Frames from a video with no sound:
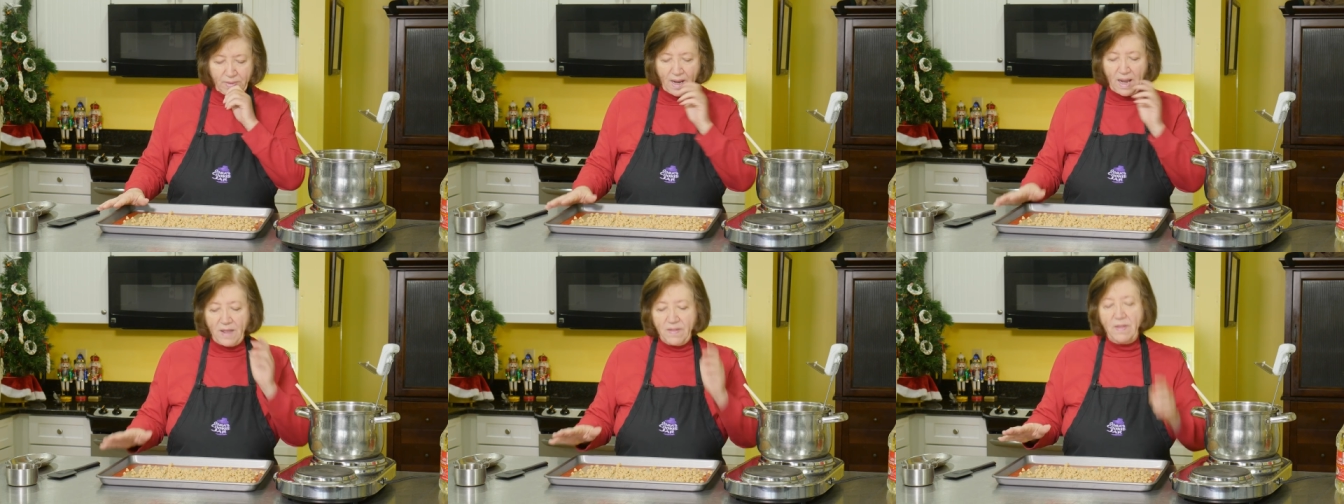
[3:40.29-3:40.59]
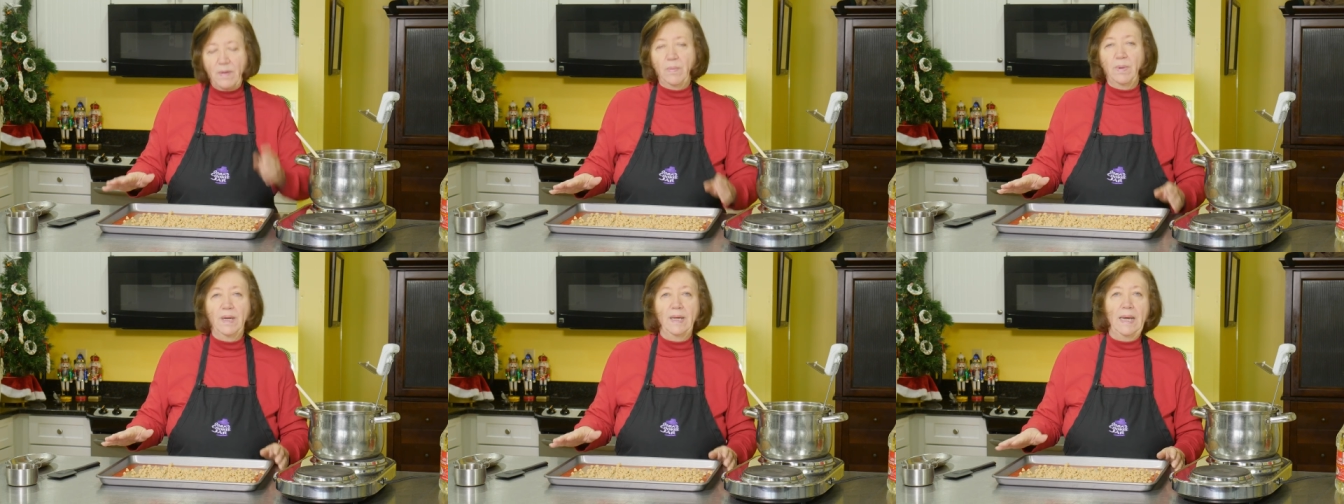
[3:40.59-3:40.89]
And
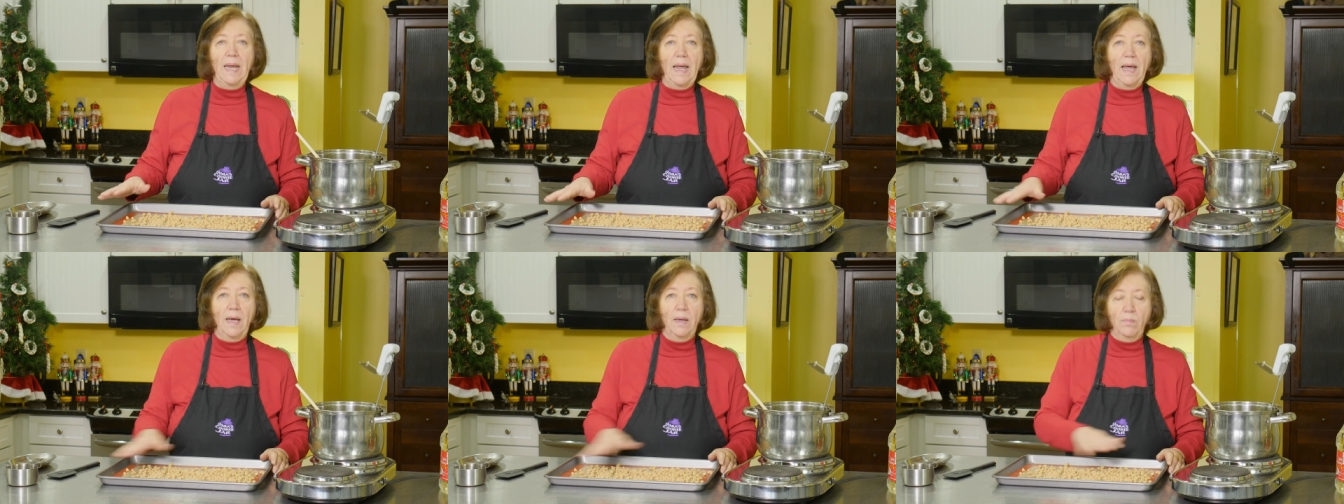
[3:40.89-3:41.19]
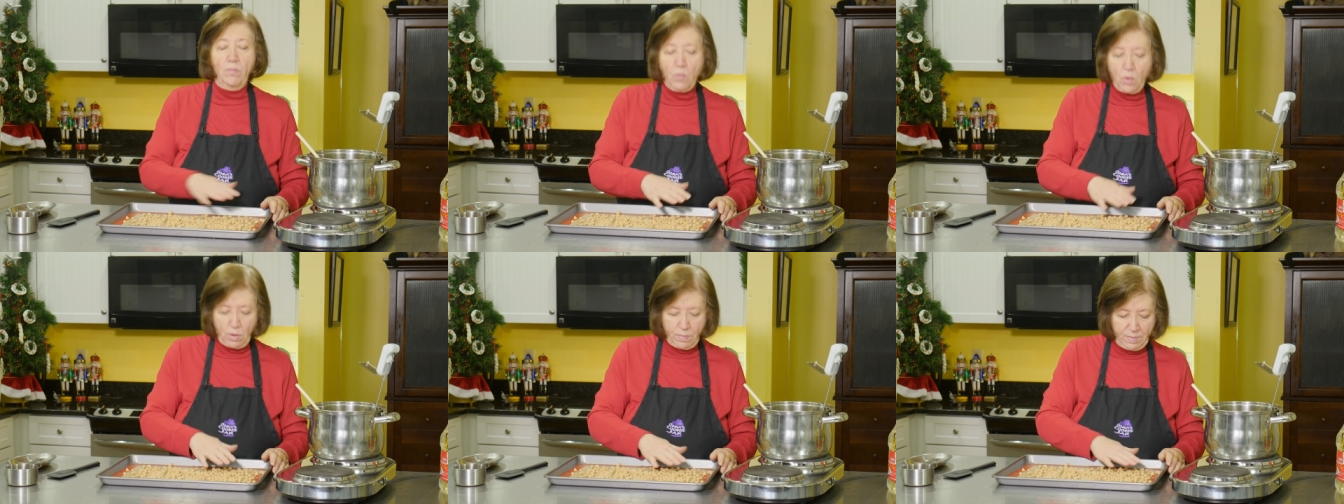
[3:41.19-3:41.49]
then we're going to
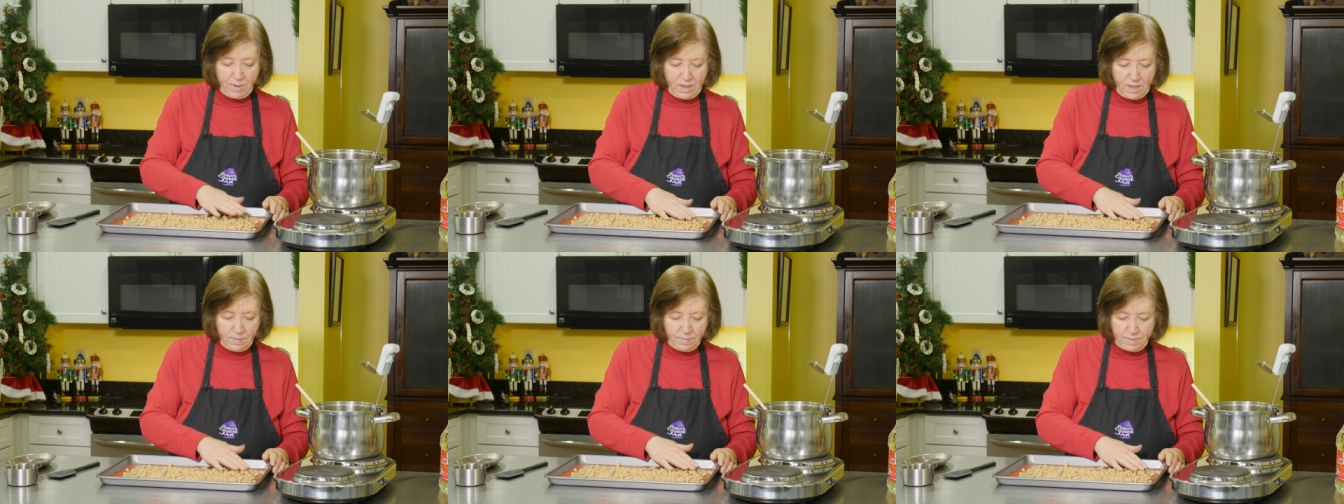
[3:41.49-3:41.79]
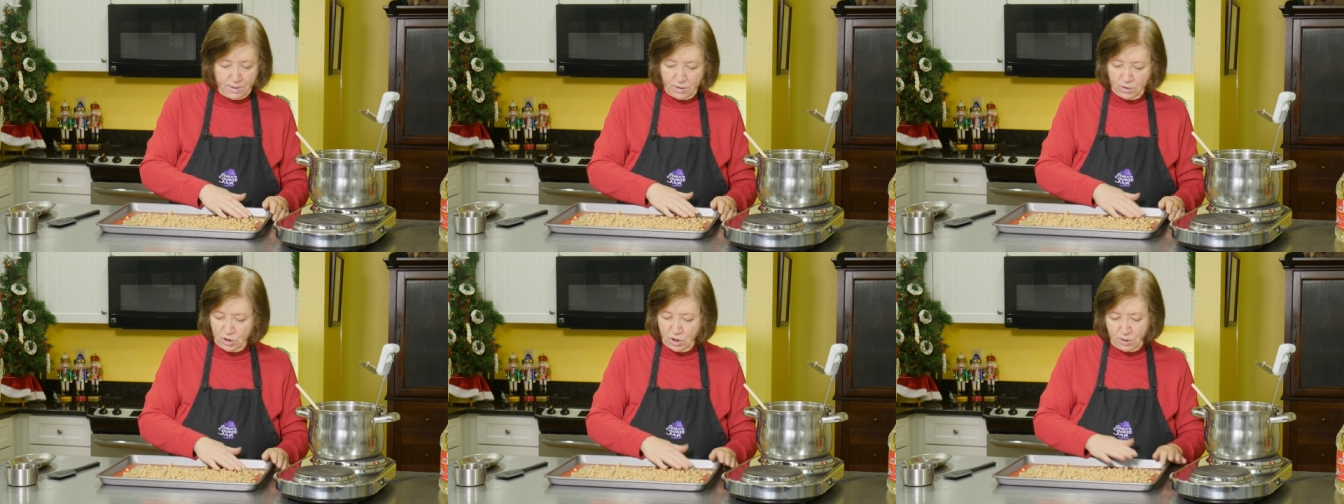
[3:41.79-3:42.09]
add more peanut
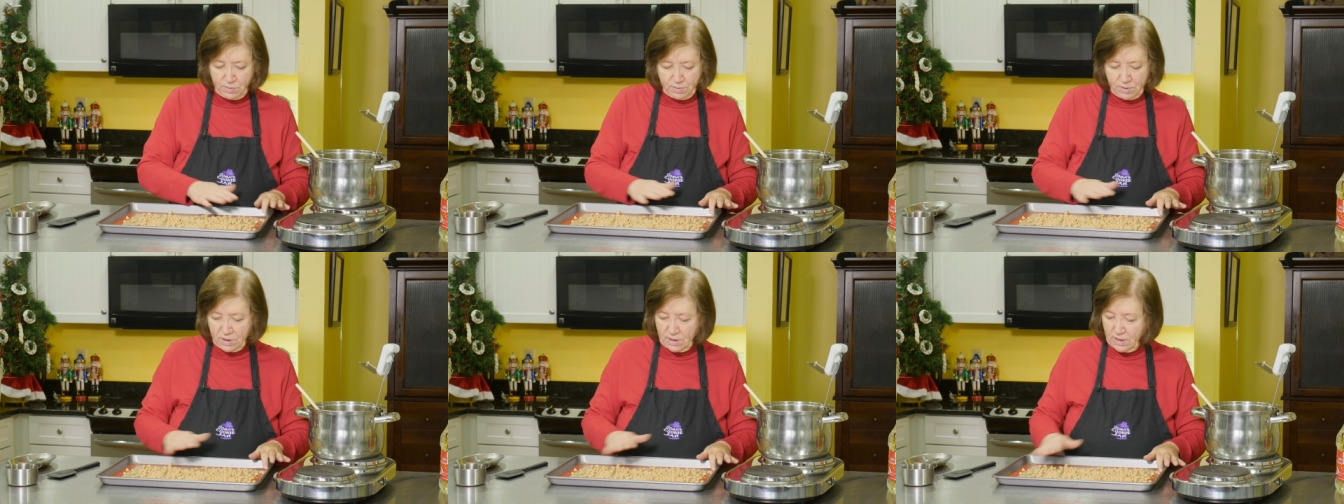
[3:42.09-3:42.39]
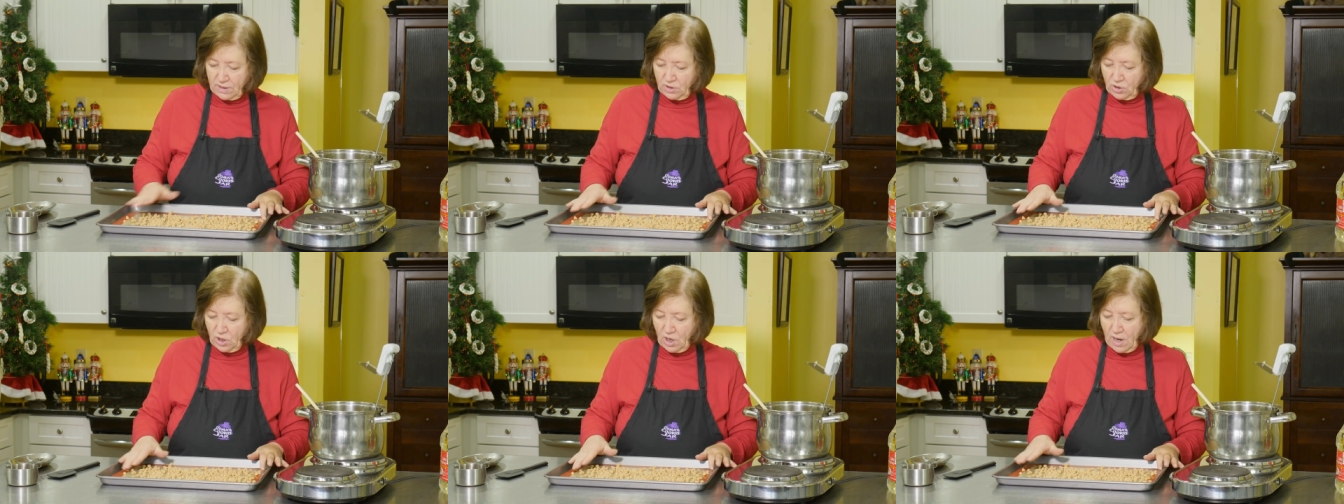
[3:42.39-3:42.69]
butter chips
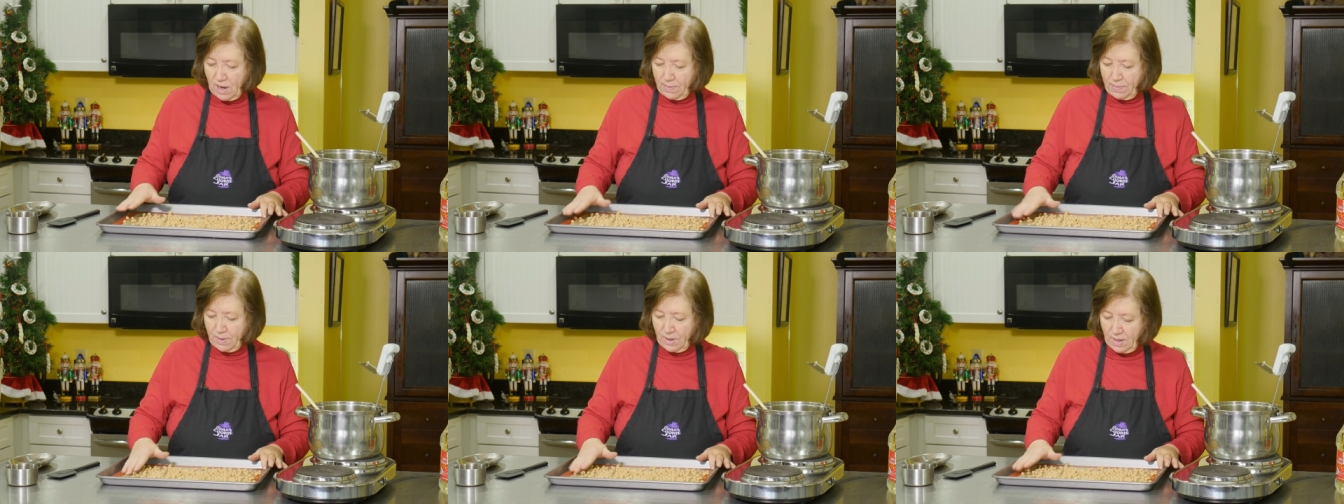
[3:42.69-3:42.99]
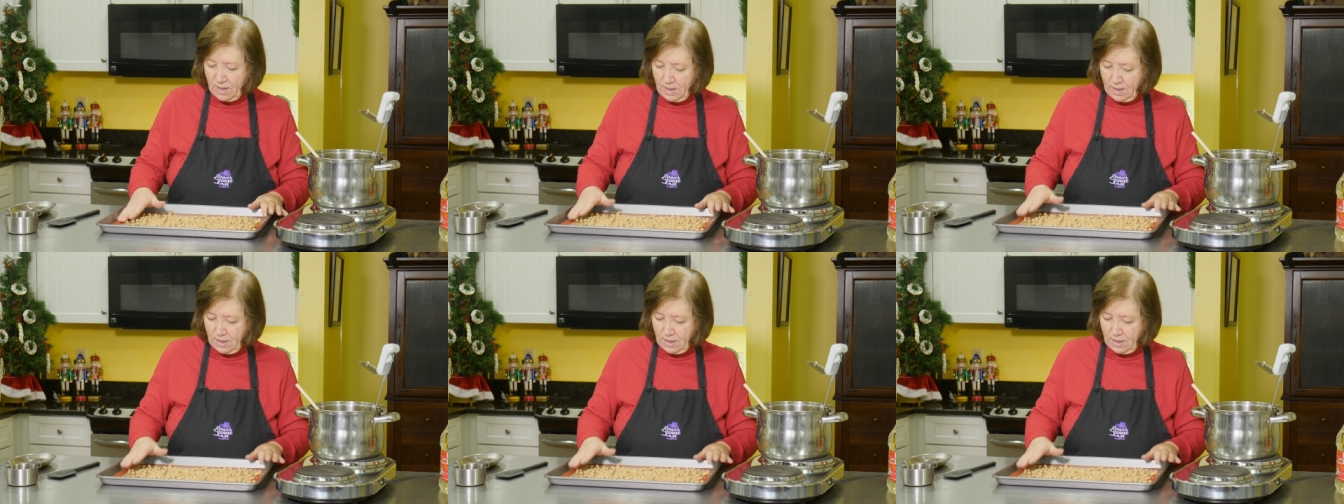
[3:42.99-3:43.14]
on top.